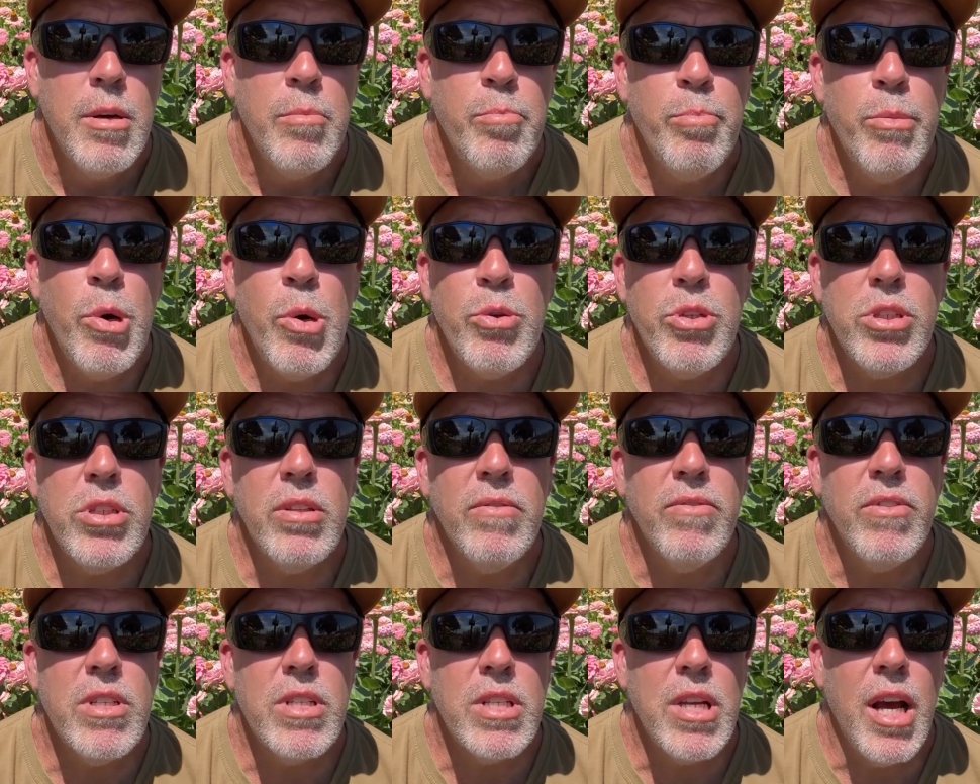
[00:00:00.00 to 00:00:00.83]
Most
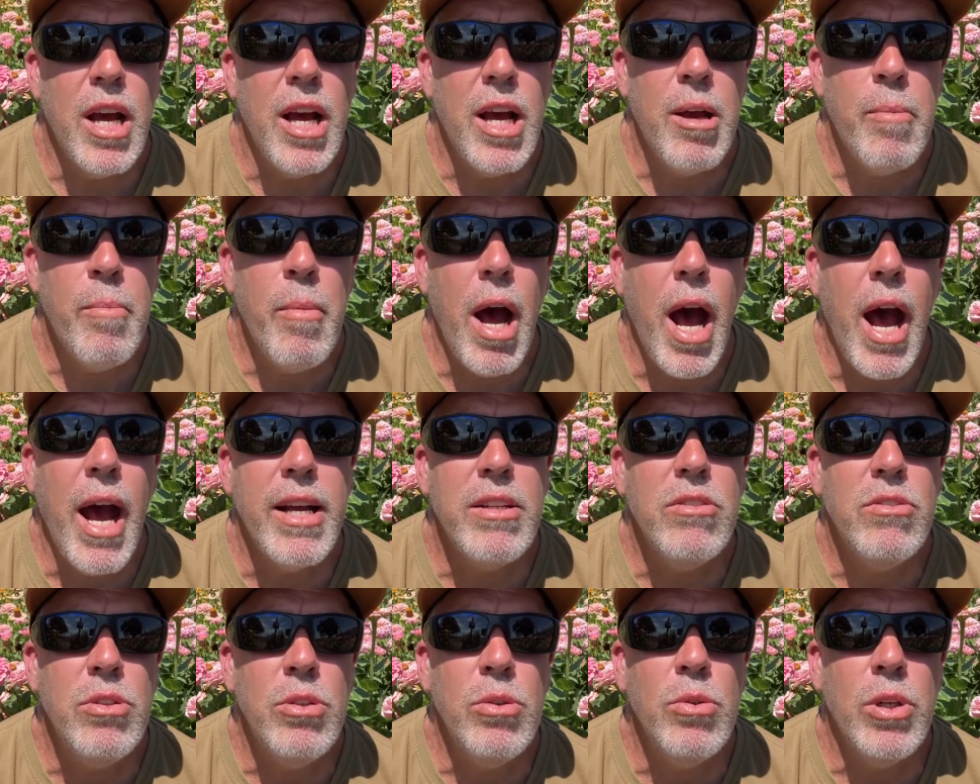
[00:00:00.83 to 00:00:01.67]
of the time, I
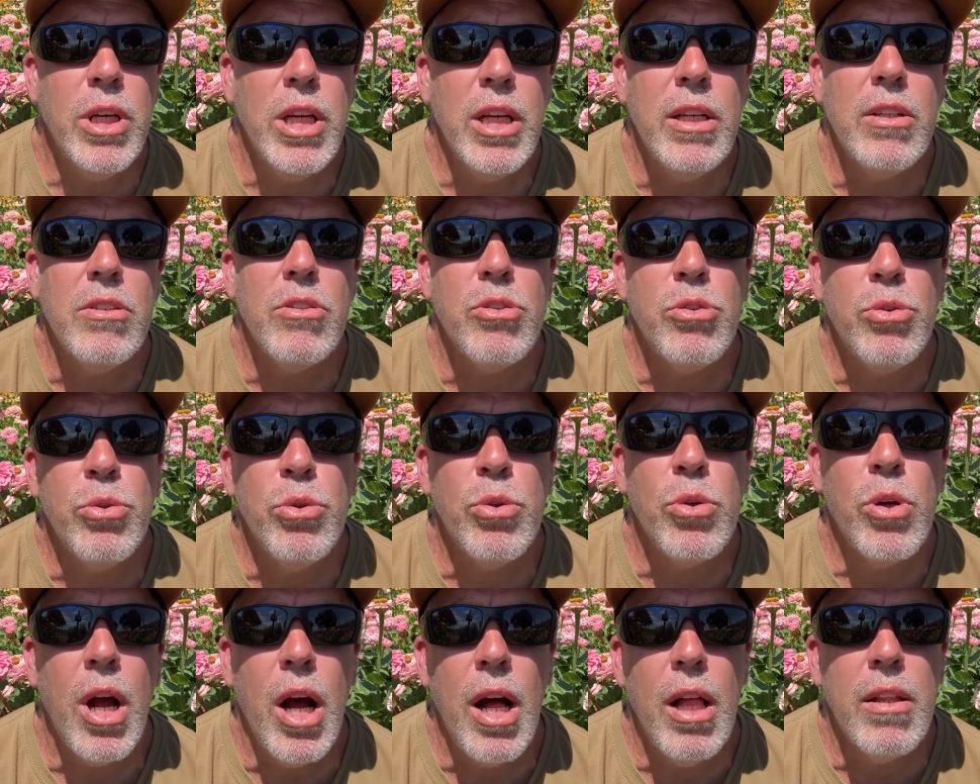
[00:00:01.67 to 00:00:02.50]
do get
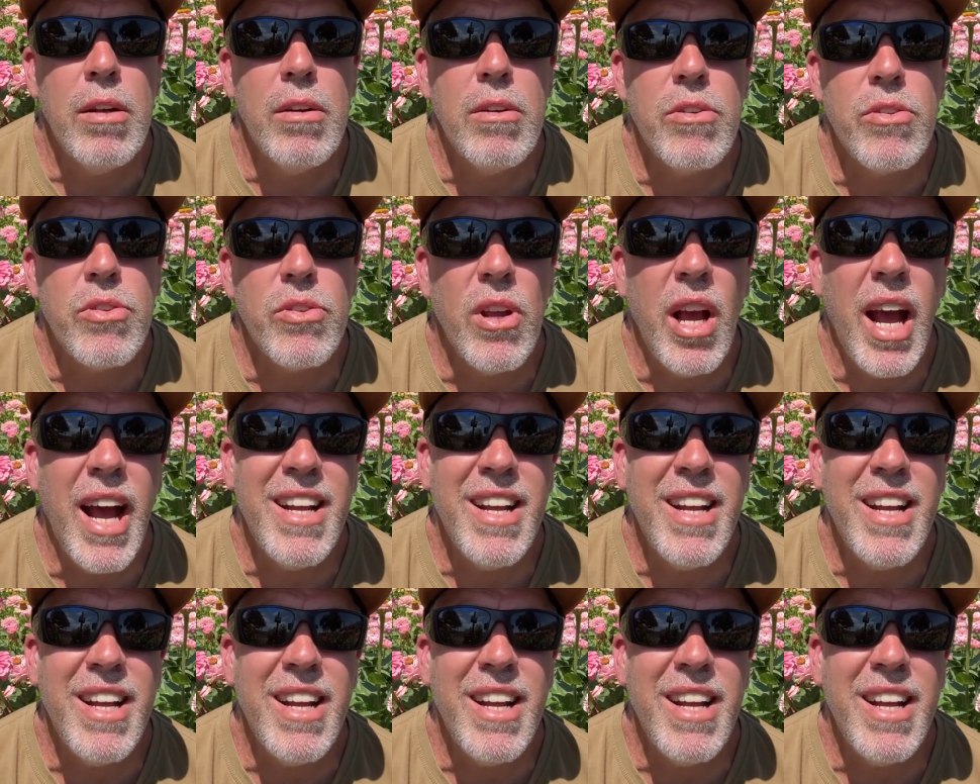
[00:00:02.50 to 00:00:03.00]
true colors.